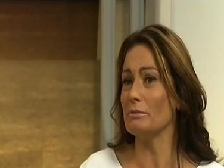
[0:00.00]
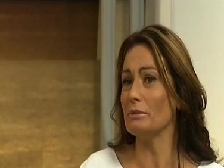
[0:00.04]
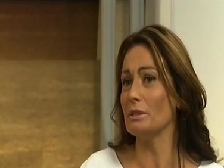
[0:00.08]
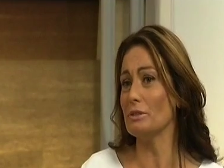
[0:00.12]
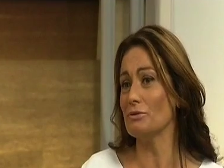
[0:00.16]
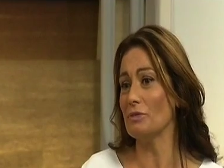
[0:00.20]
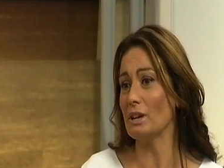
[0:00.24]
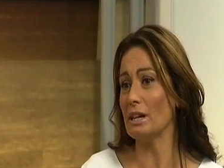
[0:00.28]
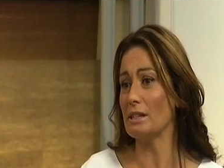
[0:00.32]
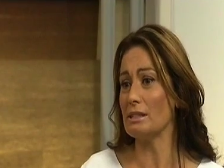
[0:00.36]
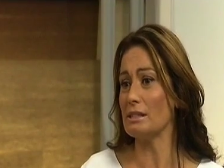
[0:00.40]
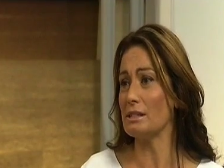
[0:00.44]

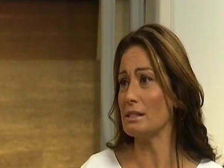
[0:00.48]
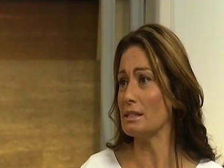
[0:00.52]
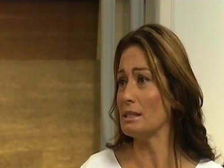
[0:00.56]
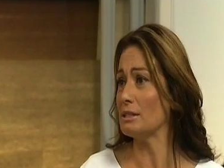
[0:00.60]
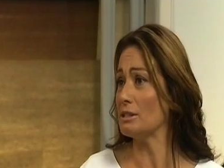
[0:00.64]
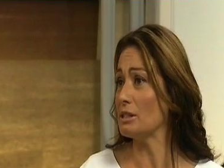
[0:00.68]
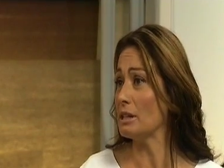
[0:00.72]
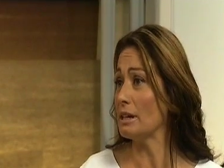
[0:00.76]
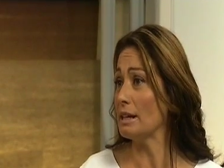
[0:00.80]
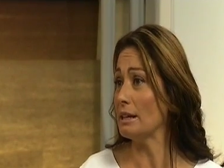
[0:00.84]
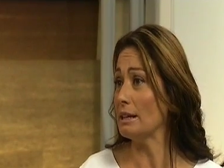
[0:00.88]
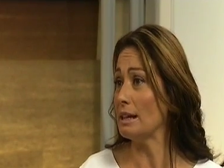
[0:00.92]
advances
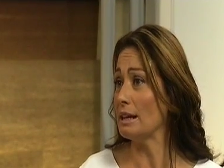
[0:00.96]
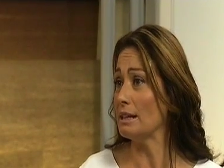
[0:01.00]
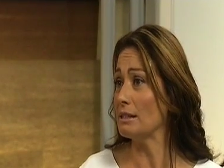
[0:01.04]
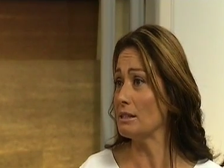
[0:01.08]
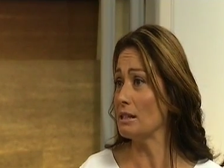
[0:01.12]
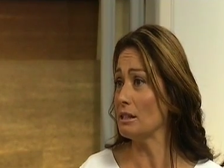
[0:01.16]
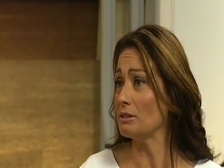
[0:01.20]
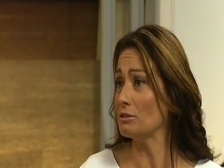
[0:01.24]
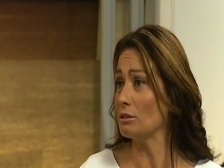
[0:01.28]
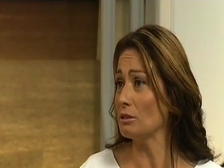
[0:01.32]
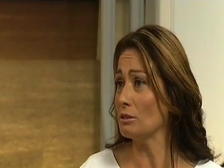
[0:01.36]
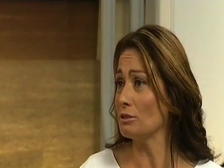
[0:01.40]
in DNA
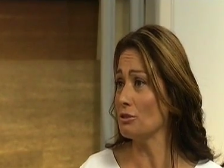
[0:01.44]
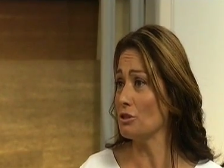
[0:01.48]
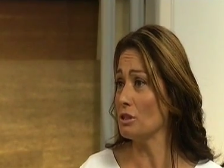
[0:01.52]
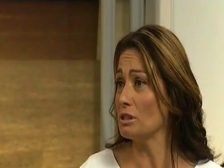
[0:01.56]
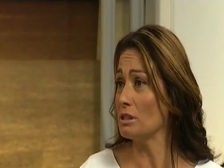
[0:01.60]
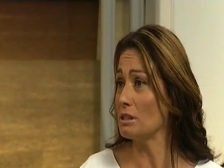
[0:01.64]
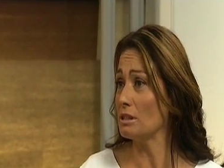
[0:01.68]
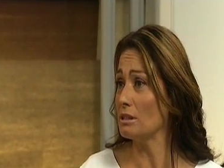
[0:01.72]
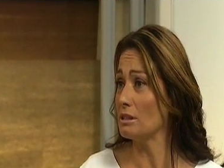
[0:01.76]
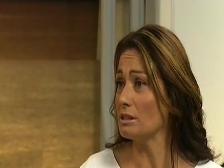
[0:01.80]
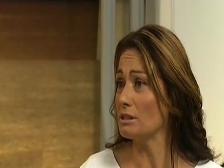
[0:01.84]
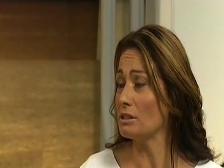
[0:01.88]
technology
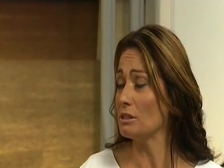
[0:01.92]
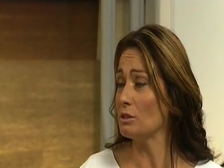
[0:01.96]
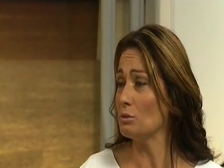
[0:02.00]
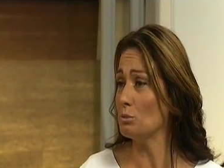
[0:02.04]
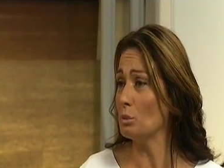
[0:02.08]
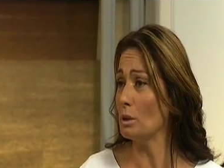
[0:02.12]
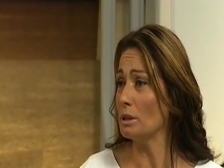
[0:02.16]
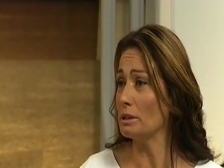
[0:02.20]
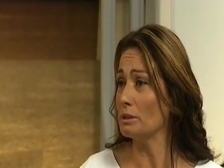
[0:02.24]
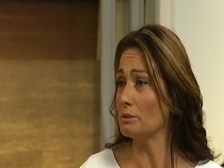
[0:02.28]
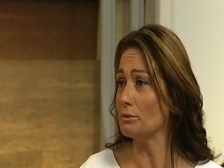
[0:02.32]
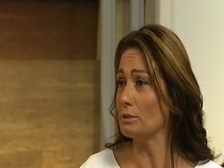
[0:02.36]
is considered
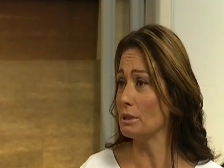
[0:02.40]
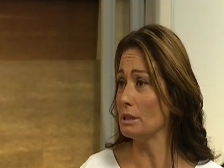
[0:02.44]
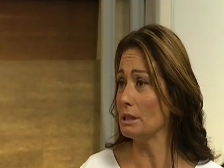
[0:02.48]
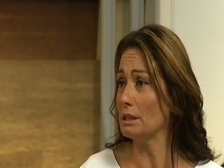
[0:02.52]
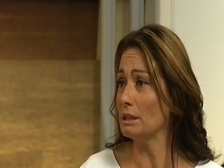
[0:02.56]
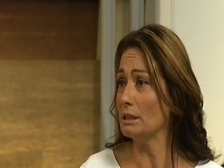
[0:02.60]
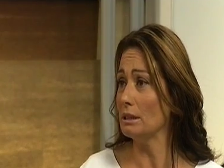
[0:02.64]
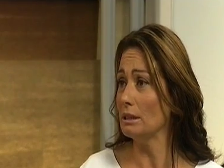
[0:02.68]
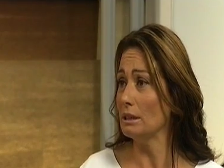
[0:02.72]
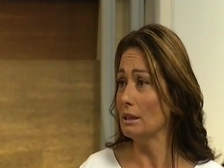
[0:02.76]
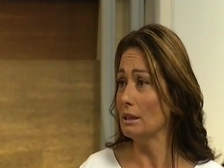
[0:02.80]
one of the